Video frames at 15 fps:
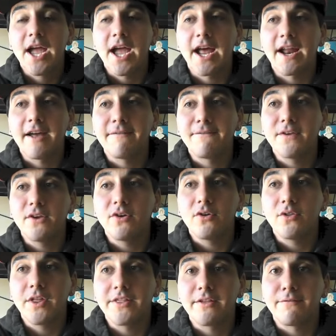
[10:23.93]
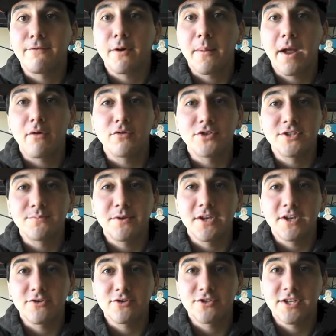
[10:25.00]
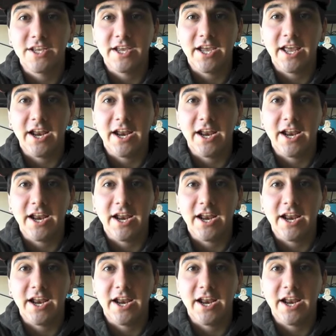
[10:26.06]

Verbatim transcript: and I feel that the format will just be interesting,